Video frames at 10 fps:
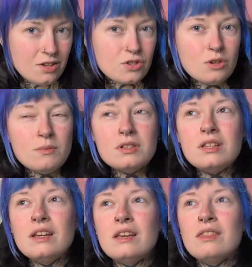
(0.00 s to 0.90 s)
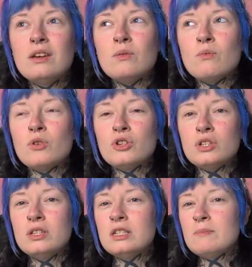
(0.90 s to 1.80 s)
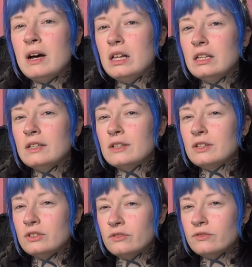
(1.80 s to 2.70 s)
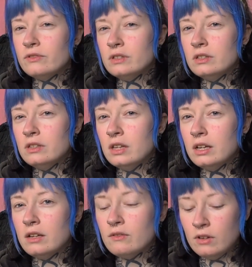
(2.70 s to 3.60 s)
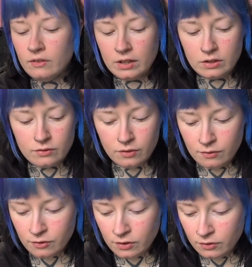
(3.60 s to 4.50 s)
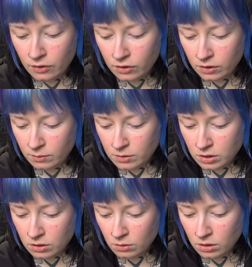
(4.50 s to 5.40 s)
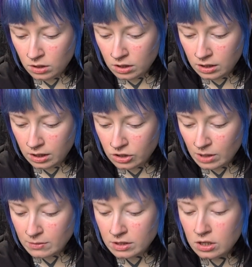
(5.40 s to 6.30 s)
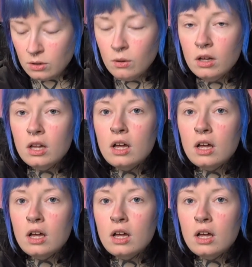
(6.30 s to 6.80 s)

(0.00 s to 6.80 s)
It's almost like they rushed this palette because, like, I think it's for volume 2. Yeah, chapter 2.